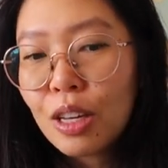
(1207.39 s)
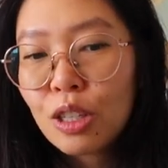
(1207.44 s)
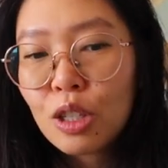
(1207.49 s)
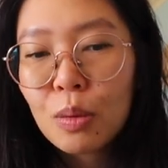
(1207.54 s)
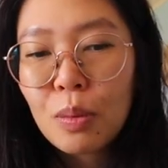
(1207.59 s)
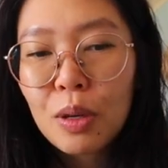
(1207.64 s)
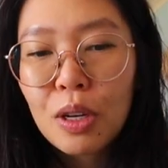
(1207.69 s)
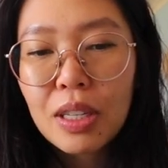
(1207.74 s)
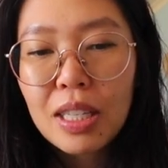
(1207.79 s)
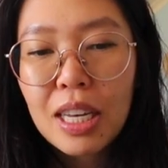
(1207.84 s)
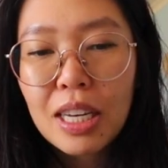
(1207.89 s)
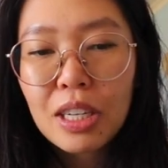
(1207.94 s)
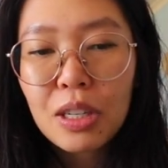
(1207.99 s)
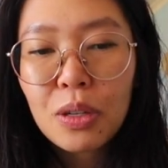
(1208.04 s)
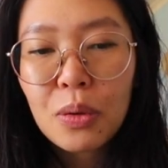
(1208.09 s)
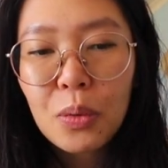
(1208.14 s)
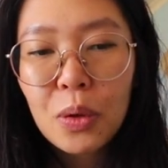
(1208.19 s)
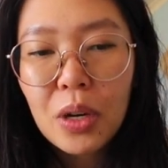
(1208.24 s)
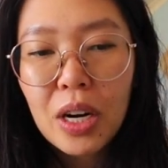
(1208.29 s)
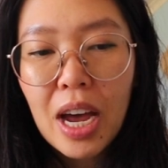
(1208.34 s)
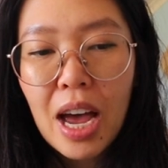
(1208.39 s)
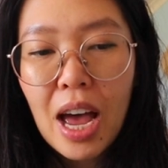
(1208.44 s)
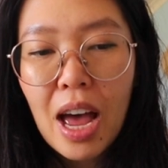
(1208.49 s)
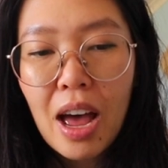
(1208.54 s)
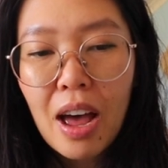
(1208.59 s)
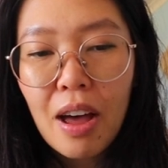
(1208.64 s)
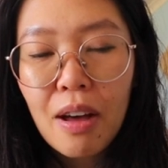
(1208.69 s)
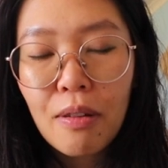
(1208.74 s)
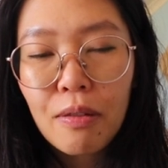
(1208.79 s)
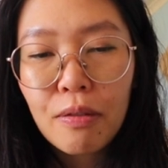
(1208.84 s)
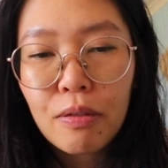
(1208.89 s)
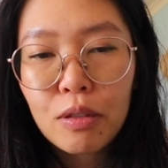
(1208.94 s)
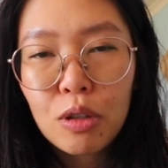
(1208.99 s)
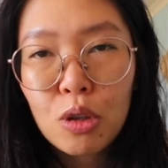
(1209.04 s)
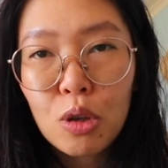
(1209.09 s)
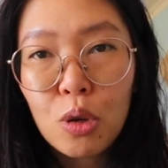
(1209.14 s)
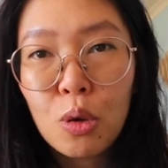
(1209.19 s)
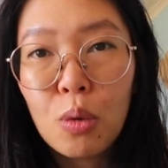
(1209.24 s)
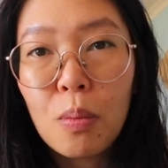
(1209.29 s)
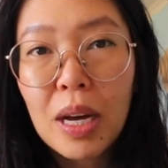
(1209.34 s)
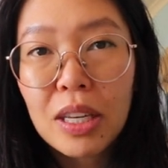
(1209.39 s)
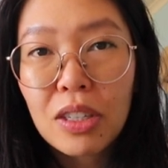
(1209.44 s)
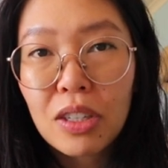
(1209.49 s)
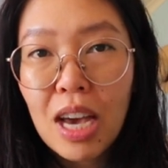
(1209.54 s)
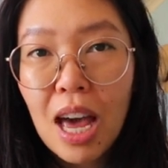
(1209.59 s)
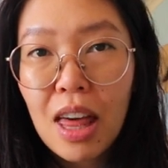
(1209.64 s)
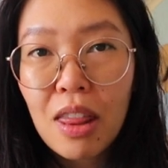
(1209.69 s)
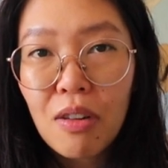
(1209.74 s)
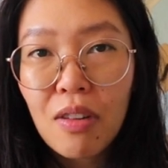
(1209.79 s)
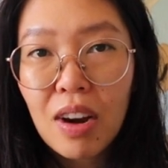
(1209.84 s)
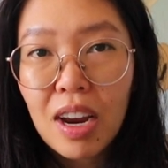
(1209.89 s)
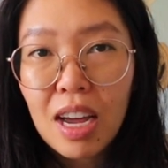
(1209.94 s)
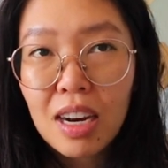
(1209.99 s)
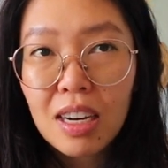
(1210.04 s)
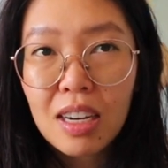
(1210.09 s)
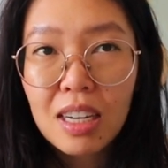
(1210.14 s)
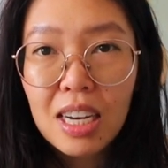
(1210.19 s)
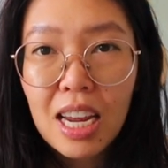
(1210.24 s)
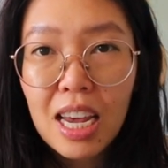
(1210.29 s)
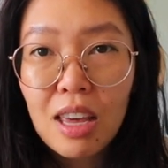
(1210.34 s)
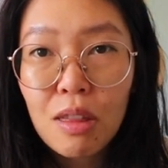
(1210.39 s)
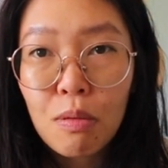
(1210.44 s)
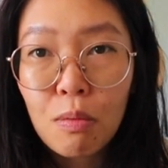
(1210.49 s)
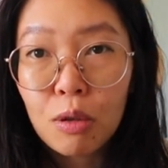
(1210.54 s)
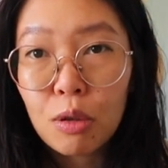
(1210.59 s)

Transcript: just because I didn't want to have too much gathering underneath,